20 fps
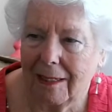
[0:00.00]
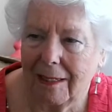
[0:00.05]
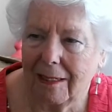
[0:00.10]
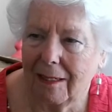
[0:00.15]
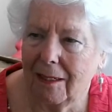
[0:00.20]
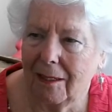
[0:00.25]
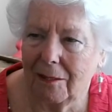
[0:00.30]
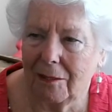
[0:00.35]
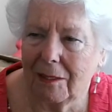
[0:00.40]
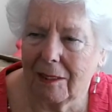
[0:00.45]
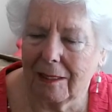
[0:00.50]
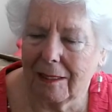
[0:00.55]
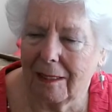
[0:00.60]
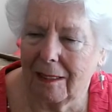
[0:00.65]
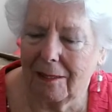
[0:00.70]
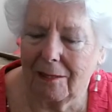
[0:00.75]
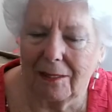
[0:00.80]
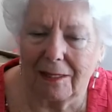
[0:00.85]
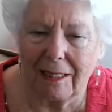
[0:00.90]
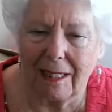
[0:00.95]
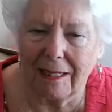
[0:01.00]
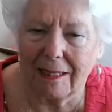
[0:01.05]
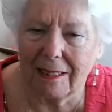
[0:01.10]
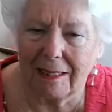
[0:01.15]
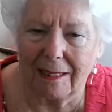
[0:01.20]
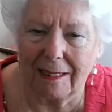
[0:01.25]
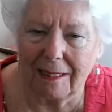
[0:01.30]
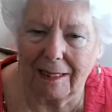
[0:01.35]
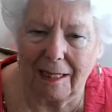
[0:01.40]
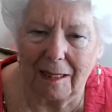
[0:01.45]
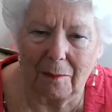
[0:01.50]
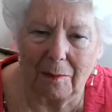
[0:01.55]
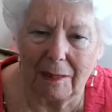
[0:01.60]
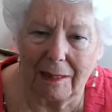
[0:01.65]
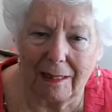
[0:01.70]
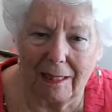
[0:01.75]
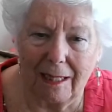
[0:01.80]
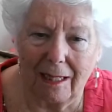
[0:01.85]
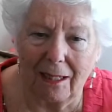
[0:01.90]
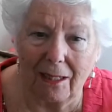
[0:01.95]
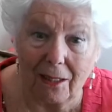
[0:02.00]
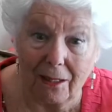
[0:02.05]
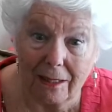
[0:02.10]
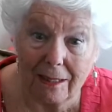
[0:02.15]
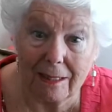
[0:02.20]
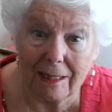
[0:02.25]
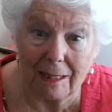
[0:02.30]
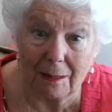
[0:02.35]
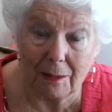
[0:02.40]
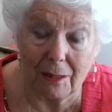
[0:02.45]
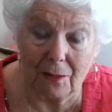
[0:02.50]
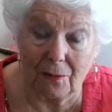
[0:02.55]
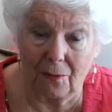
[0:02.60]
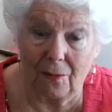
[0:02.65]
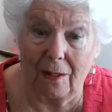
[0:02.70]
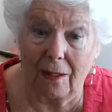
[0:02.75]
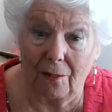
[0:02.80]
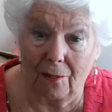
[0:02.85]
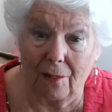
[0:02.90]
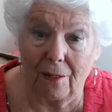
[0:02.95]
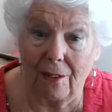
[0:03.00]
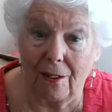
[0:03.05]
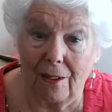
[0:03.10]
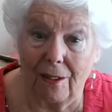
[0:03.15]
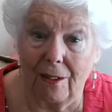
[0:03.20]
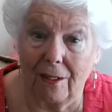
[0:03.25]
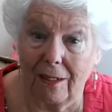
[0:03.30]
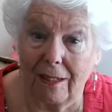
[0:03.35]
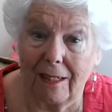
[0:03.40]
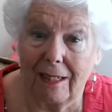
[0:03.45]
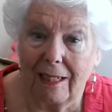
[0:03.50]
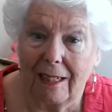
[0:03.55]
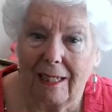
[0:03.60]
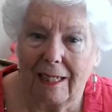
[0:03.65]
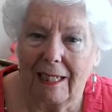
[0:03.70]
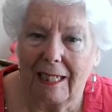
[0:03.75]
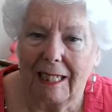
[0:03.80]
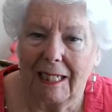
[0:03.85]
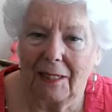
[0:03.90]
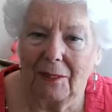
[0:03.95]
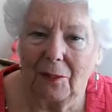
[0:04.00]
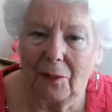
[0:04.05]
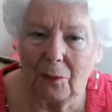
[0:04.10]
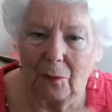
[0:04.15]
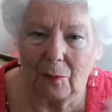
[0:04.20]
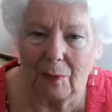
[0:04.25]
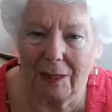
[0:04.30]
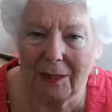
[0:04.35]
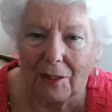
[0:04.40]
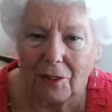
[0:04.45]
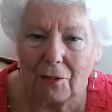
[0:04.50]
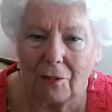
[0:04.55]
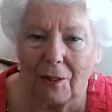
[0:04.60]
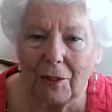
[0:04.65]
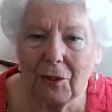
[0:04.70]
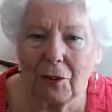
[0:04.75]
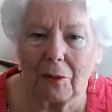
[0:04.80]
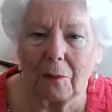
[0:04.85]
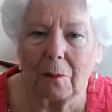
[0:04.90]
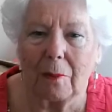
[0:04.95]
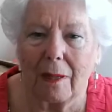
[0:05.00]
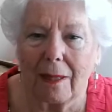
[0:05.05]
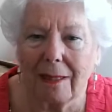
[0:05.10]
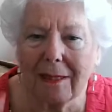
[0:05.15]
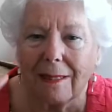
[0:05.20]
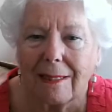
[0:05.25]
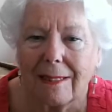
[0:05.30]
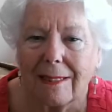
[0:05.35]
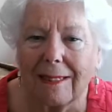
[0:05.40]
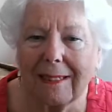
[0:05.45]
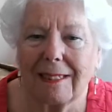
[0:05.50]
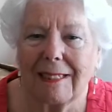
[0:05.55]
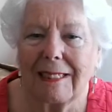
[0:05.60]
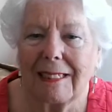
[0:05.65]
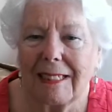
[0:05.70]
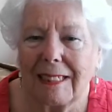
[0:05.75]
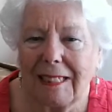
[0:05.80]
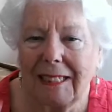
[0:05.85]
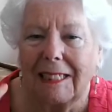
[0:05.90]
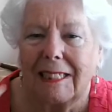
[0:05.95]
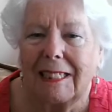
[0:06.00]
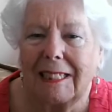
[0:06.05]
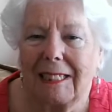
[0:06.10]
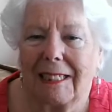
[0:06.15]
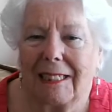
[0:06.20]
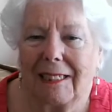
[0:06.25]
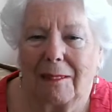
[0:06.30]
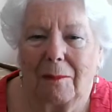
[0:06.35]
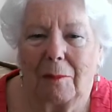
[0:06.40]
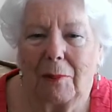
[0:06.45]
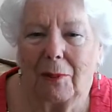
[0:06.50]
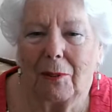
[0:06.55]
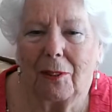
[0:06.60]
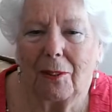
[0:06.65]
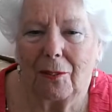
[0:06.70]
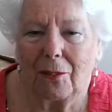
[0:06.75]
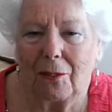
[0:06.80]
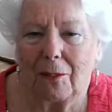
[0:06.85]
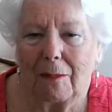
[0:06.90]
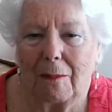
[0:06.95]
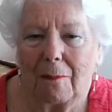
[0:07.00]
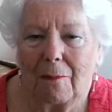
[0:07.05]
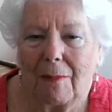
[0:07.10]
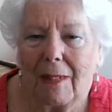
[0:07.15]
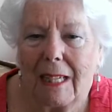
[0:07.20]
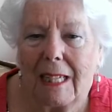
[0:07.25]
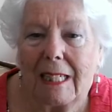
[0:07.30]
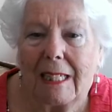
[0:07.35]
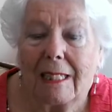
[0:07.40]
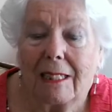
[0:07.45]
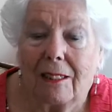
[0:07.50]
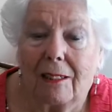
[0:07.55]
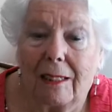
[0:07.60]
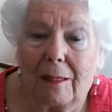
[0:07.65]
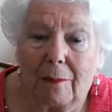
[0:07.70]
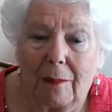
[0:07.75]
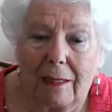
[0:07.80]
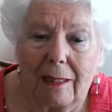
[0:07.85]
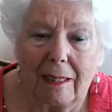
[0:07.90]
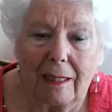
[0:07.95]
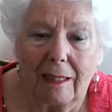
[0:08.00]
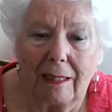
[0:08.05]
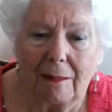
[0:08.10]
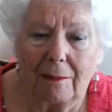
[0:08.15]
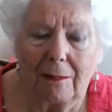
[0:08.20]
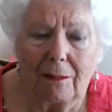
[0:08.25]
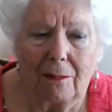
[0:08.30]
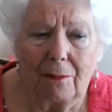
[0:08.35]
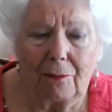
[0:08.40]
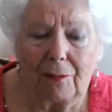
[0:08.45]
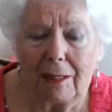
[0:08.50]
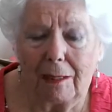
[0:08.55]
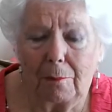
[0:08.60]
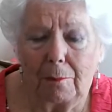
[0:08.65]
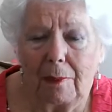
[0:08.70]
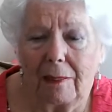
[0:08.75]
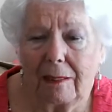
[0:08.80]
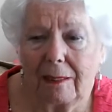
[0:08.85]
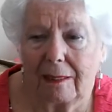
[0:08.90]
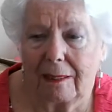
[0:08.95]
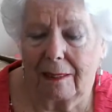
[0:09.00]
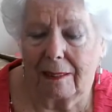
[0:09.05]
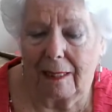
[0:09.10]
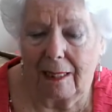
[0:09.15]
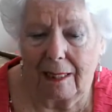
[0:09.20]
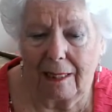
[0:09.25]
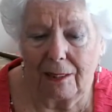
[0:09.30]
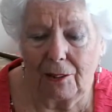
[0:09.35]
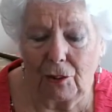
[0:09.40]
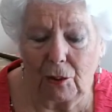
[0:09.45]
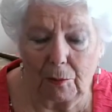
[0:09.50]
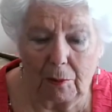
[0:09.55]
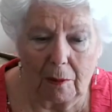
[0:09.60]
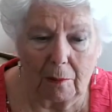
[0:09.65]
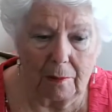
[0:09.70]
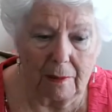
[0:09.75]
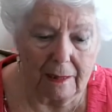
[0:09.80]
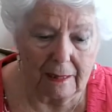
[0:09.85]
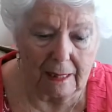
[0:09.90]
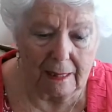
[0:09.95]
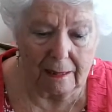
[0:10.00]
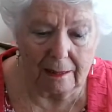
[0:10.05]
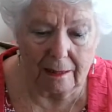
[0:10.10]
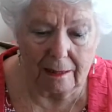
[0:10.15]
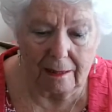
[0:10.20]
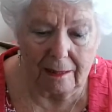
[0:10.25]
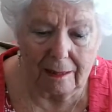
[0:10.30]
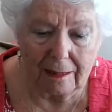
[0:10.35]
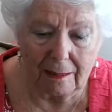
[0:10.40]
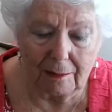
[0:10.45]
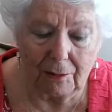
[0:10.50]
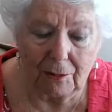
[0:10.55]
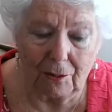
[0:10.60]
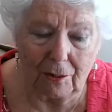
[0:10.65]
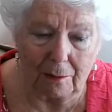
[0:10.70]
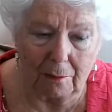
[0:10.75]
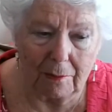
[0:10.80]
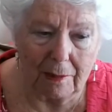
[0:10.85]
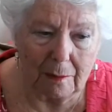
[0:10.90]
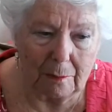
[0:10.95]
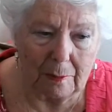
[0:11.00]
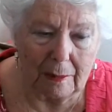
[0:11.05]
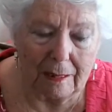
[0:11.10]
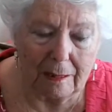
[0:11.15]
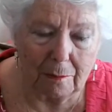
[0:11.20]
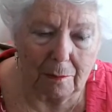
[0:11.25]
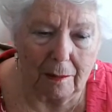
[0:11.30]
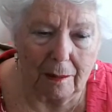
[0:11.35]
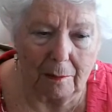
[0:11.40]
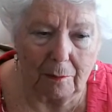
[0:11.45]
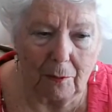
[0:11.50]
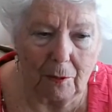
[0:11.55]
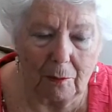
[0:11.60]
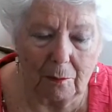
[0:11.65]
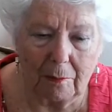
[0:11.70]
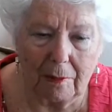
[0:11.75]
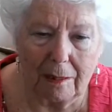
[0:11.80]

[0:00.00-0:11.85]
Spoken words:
It's fantastic. I mean, the height is very, very high, and the wind rushing past. Beautiful. So anyway, I'm not my best today, as you probably gathered. I'm doing my best, but I'm not my